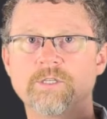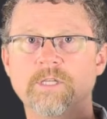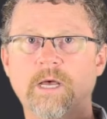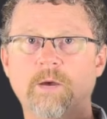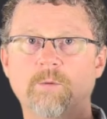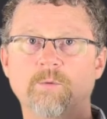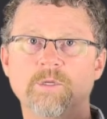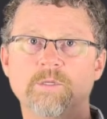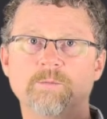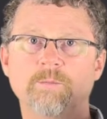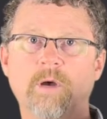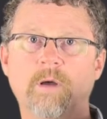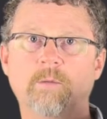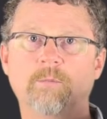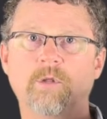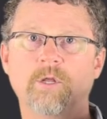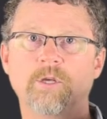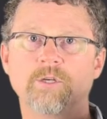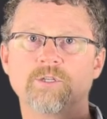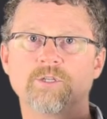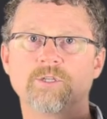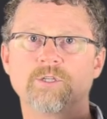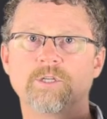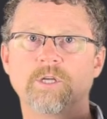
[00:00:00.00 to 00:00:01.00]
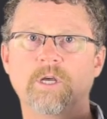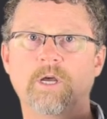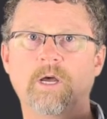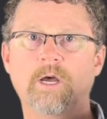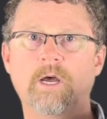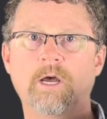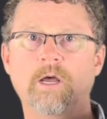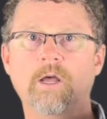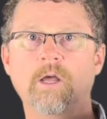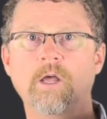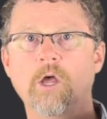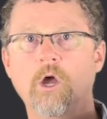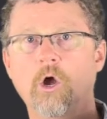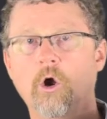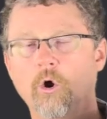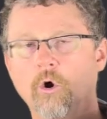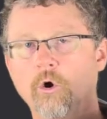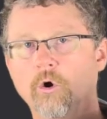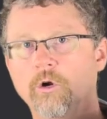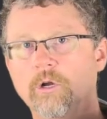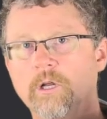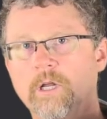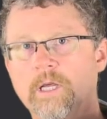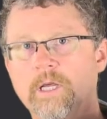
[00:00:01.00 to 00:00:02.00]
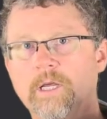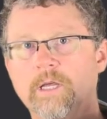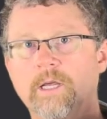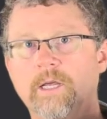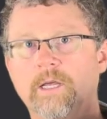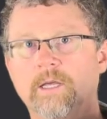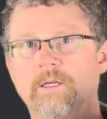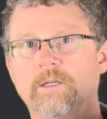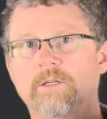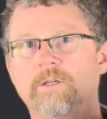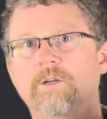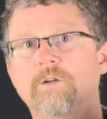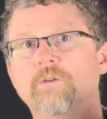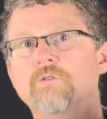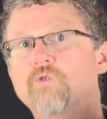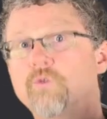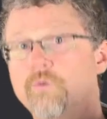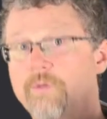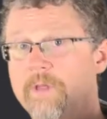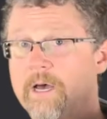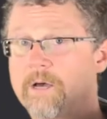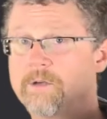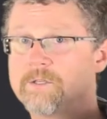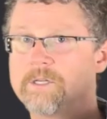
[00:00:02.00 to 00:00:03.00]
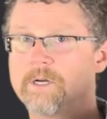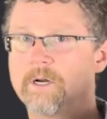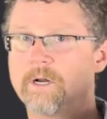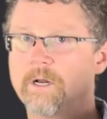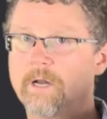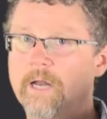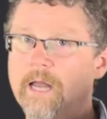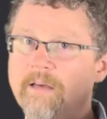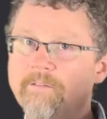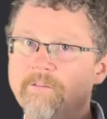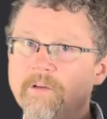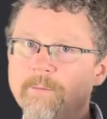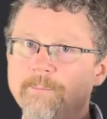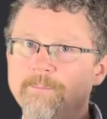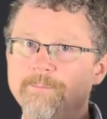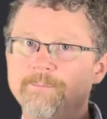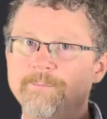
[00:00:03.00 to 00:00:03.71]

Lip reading: that was published early in 2011.